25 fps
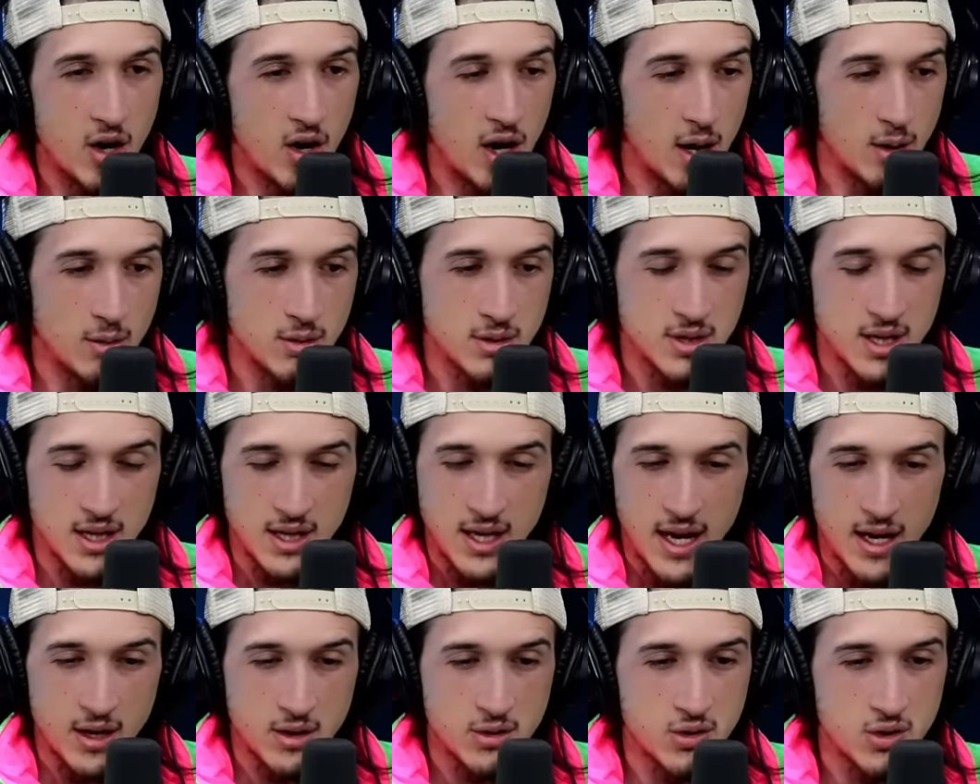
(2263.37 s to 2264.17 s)
I was like,
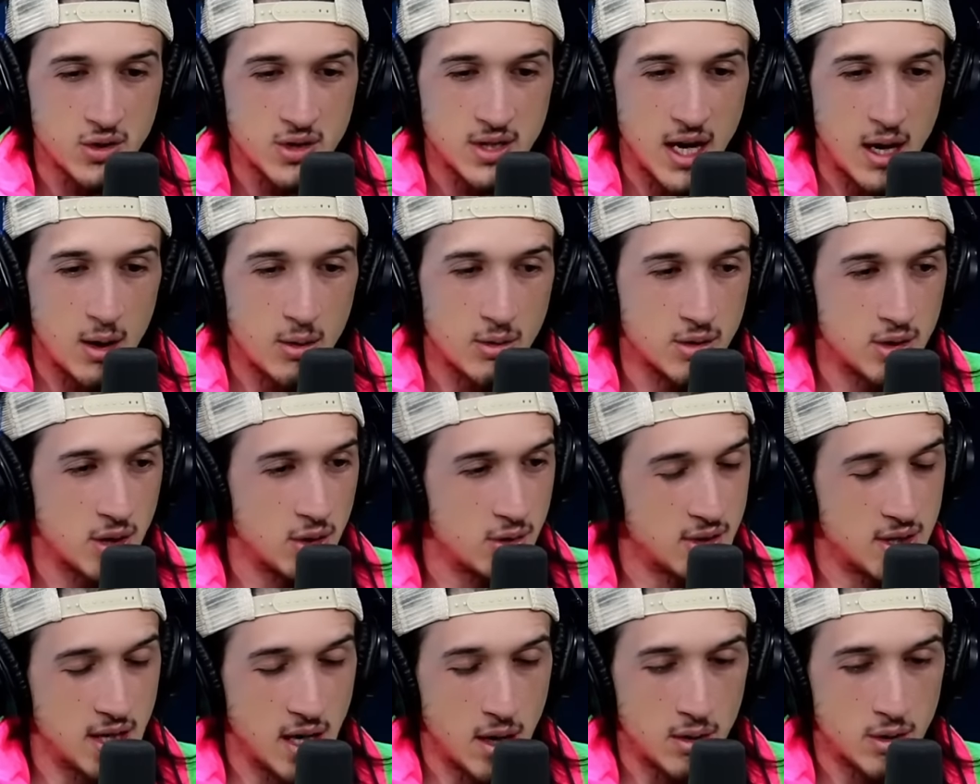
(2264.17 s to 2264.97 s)
"Extra sourdough,
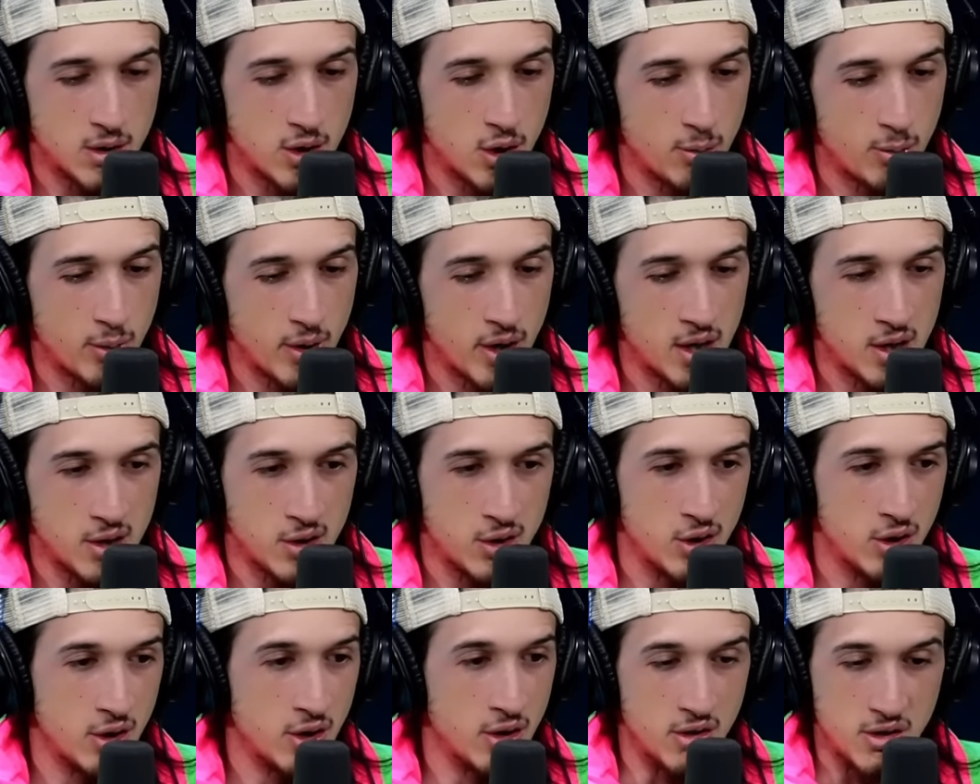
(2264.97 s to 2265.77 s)
sourdough bread,
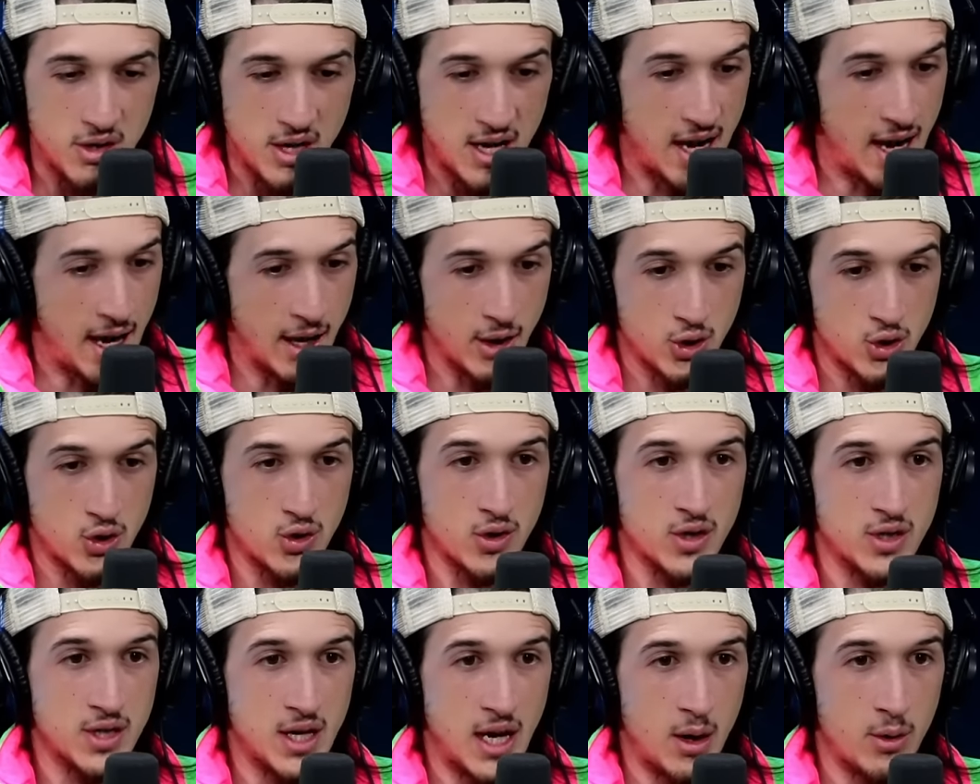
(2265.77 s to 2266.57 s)
good. Extra
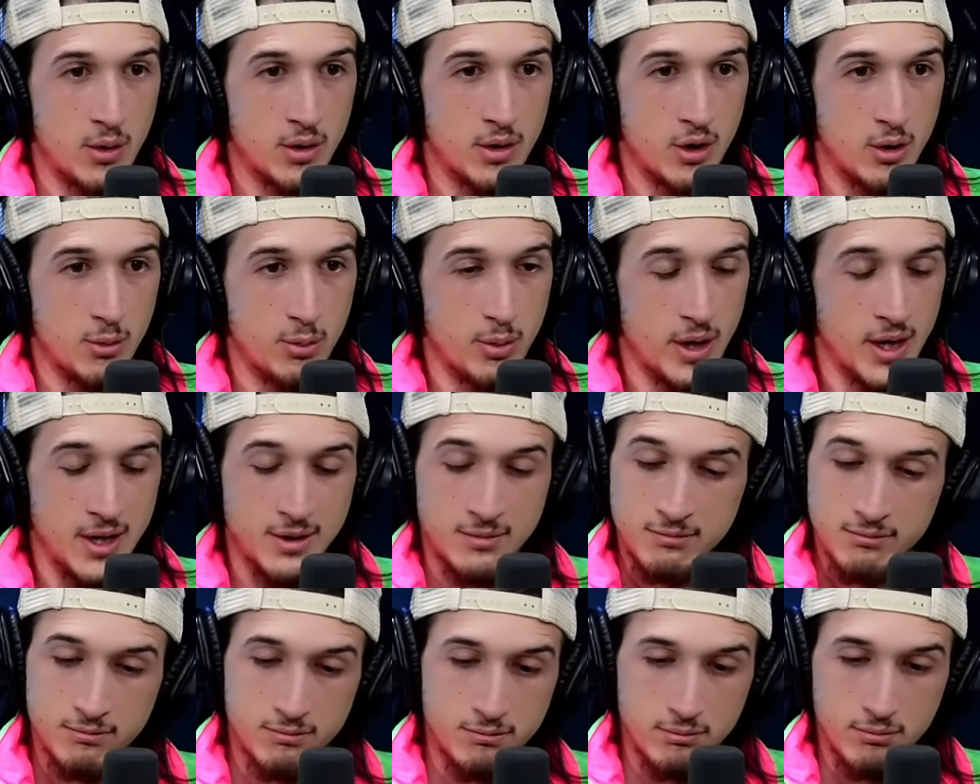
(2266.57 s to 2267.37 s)
sourdough bread,
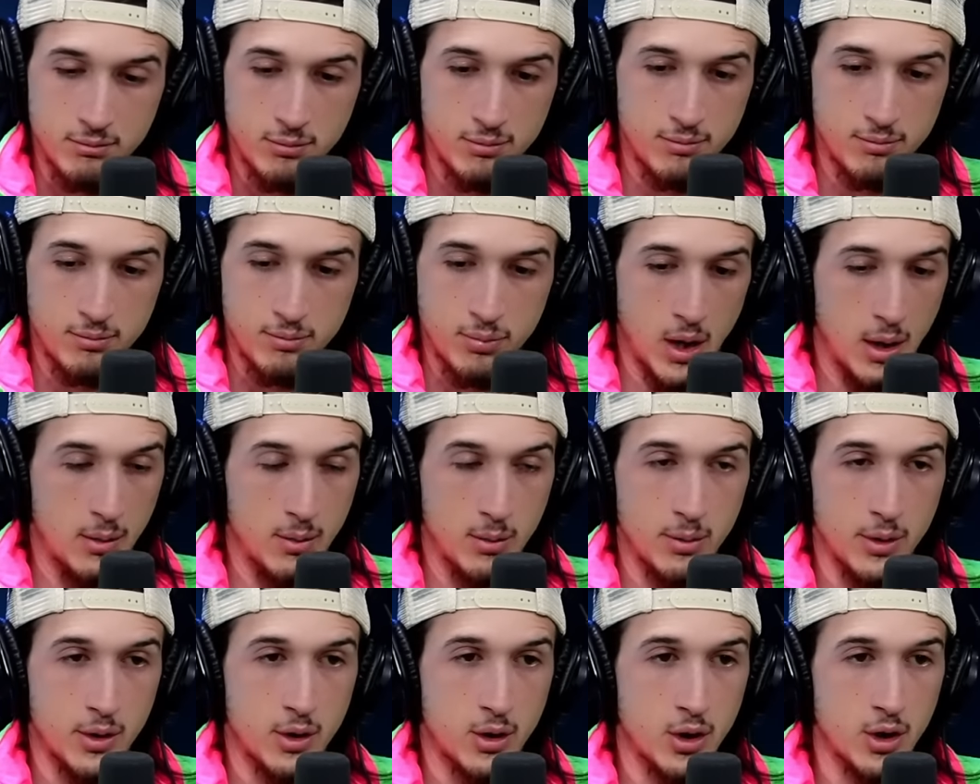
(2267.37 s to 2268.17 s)

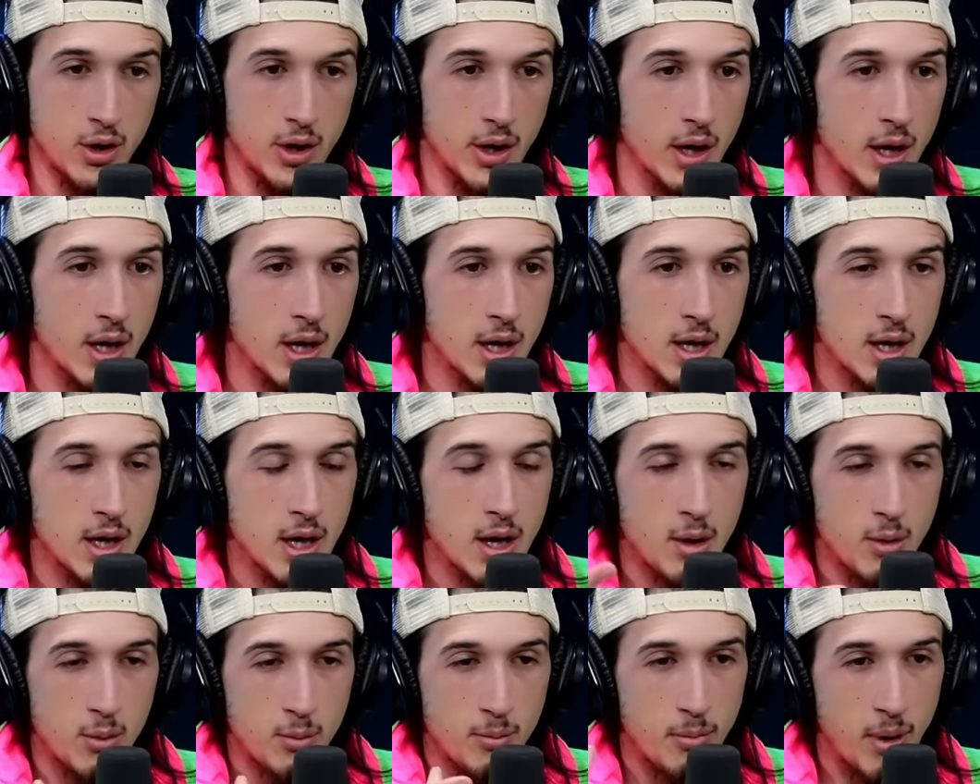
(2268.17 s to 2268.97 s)
probably good." Right.
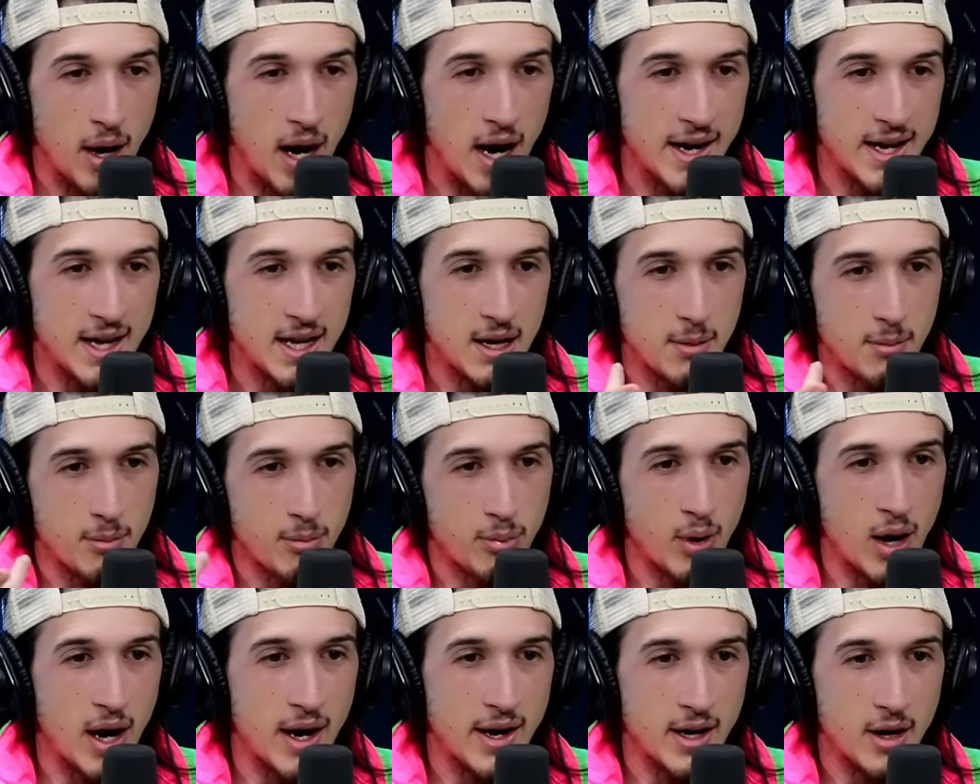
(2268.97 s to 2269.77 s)
Bought it,
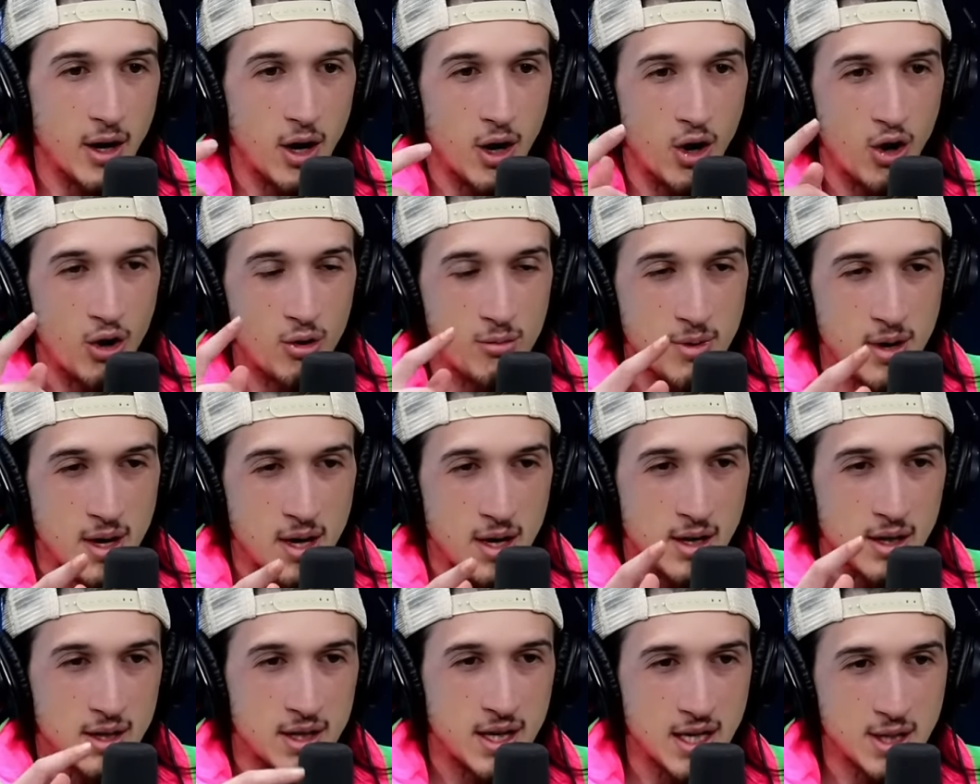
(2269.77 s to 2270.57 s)
brought it home.
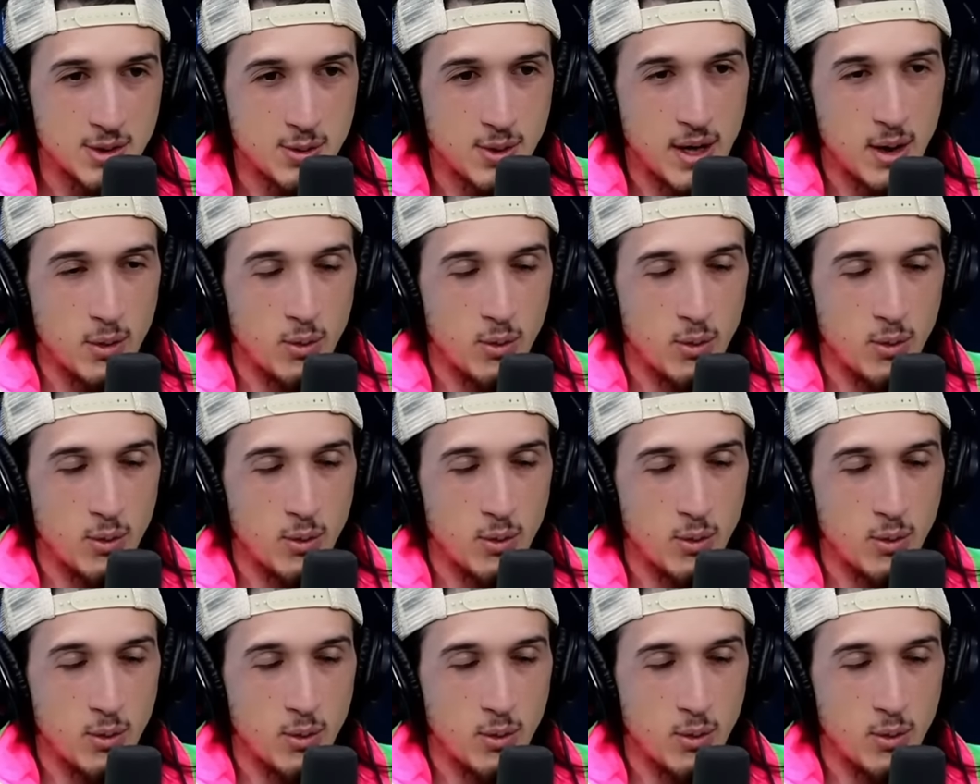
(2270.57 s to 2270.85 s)
Guess what it